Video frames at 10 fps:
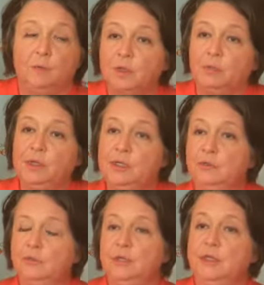What we need
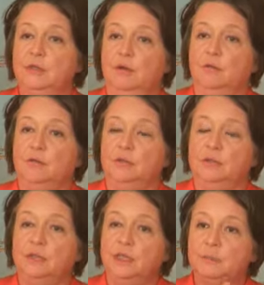to do in this
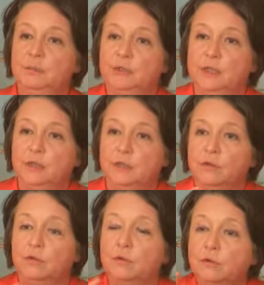conference is putting
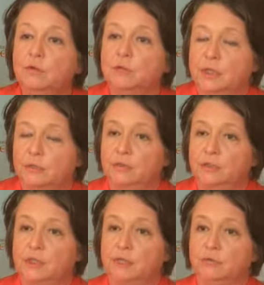the whole coast and
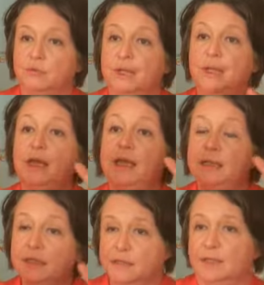ocean issues
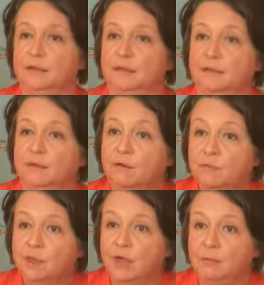in the center
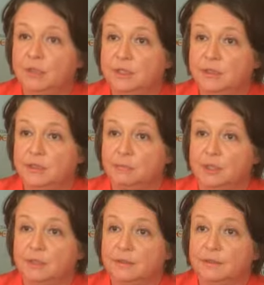of the climate change
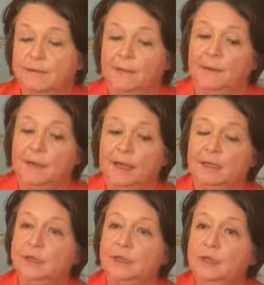debate
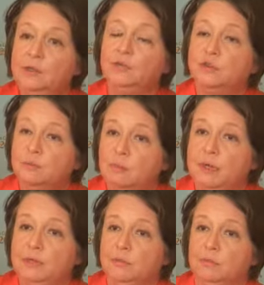and really use the
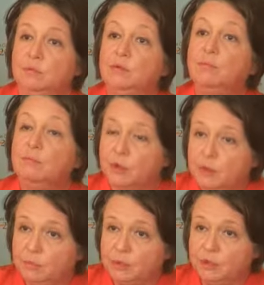momentum, the
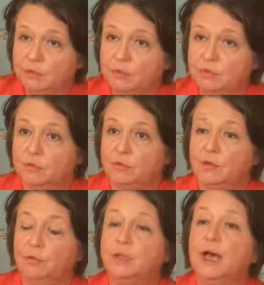money which is going to
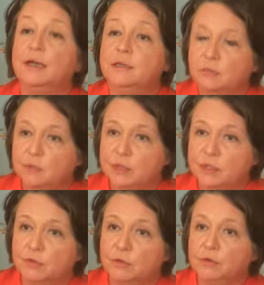flow, the action which
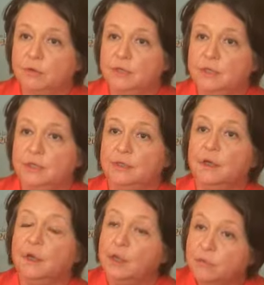is going to take,
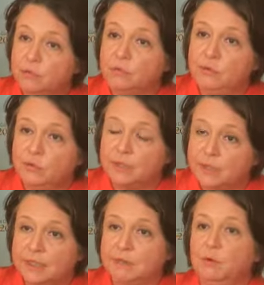to use
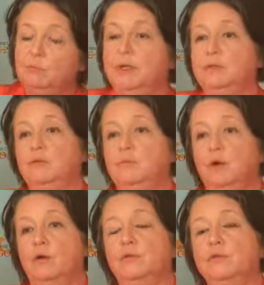this momentum
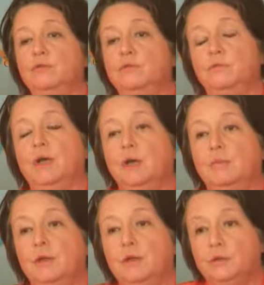also to
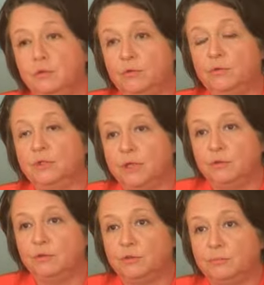help the coast and
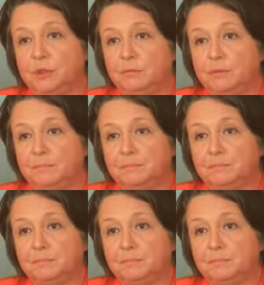ocean people.